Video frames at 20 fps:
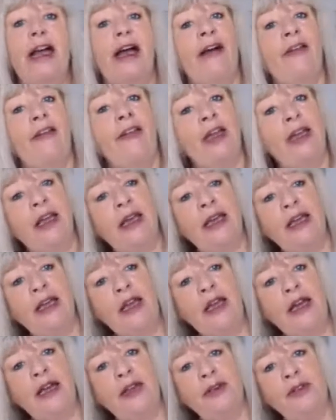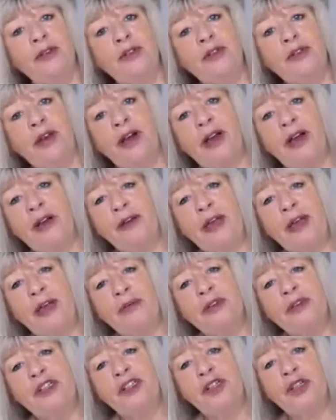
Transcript: And then it was